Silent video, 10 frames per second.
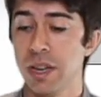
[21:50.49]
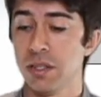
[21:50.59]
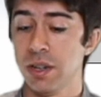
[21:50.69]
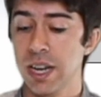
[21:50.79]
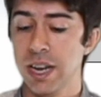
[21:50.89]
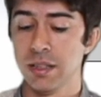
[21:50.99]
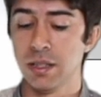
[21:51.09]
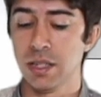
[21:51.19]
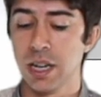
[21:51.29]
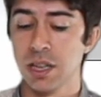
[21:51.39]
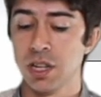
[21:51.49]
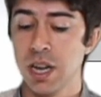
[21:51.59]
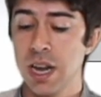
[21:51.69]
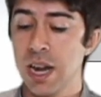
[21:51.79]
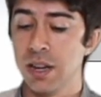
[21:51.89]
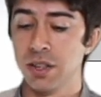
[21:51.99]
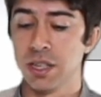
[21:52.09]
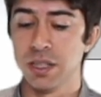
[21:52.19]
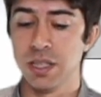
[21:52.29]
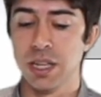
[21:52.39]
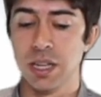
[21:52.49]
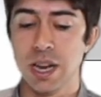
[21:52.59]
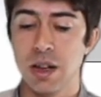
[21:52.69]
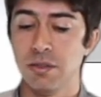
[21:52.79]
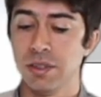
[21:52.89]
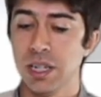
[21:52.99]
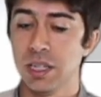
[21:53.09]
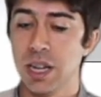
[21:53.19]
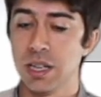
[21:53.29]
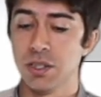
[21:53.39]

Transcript: So I exit sketch and you can see now that it has